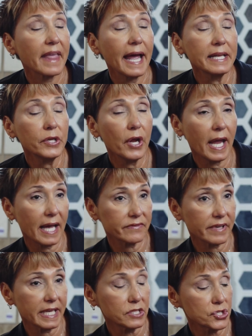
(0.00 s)

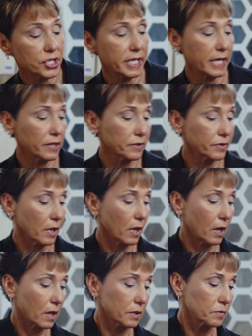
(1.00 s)
engineered
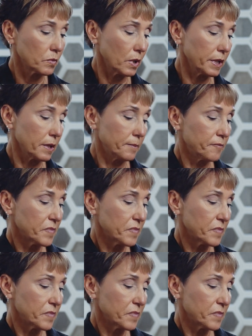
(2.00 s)
hardwood.